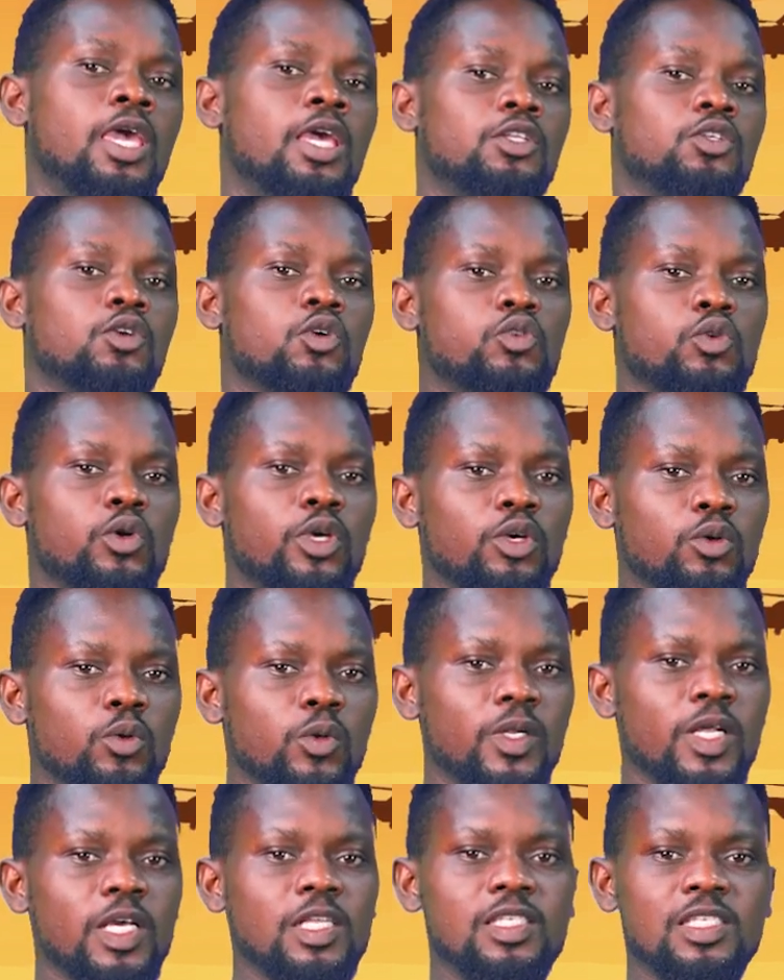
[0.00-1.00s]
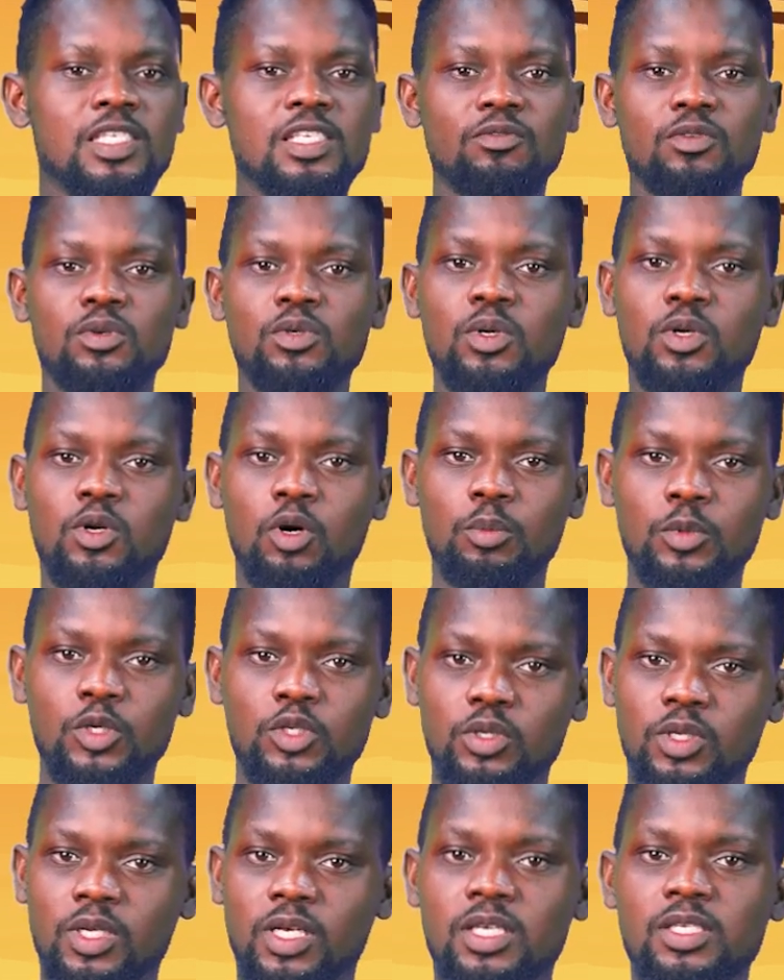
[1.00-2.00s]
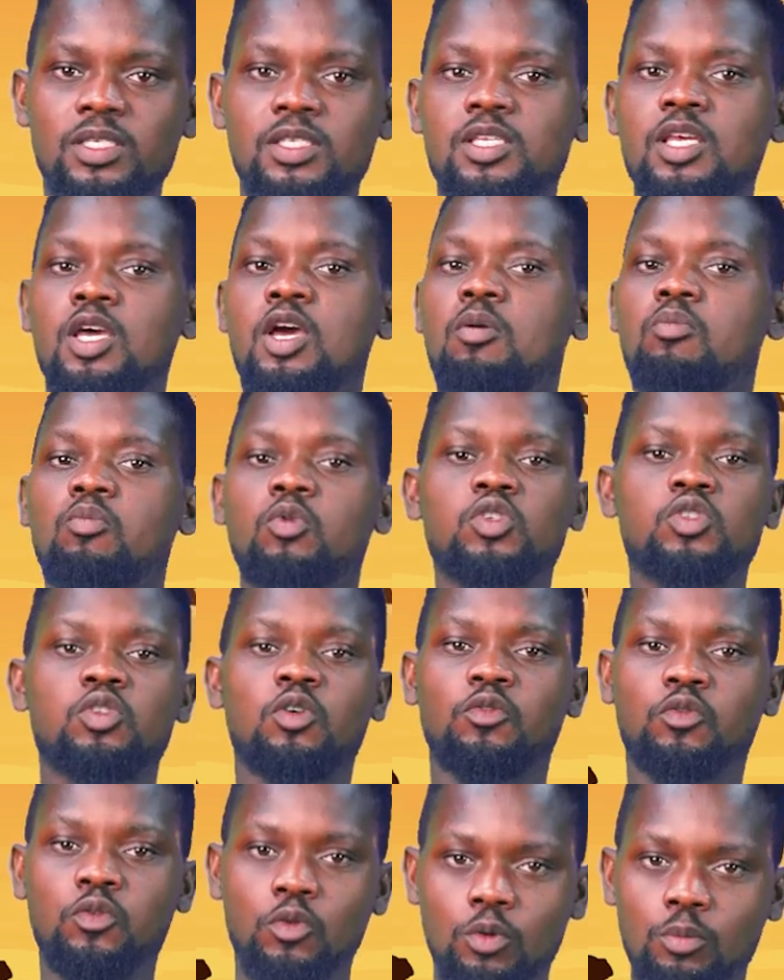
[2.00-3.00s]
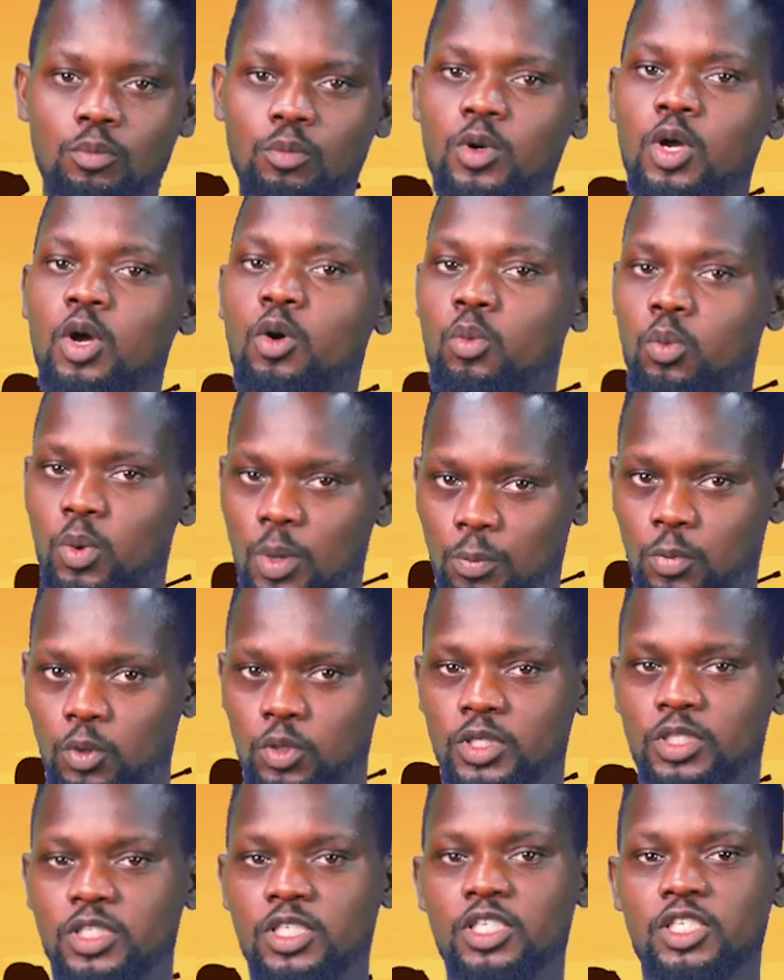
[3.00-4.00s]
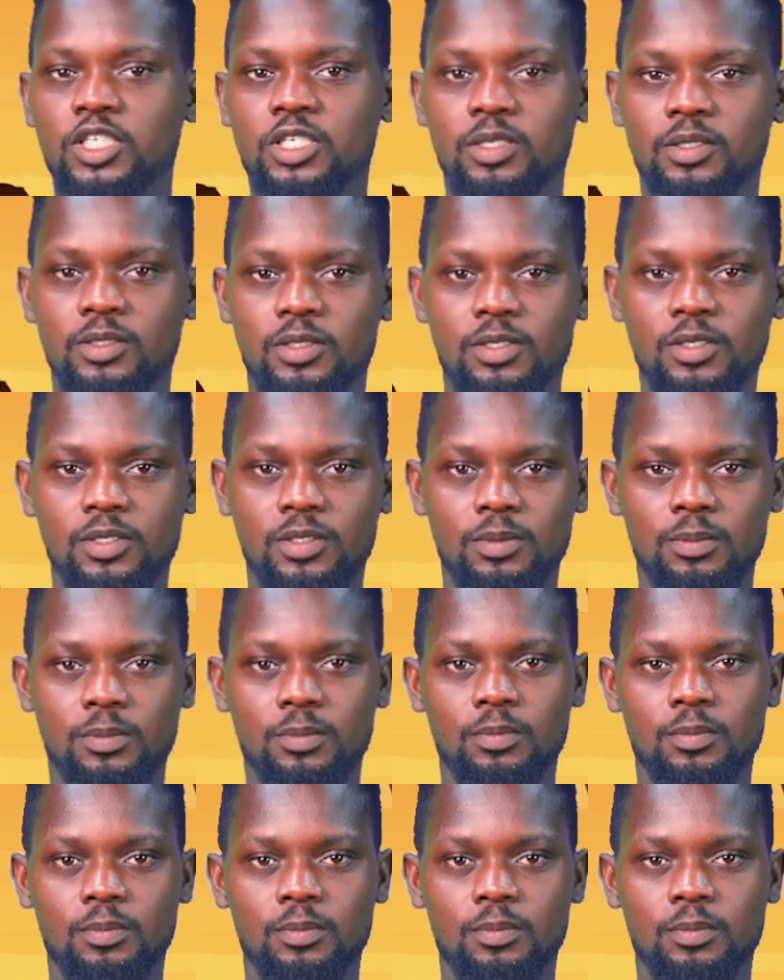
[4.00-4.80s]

It also included civil commissioners, most of whom were politicians.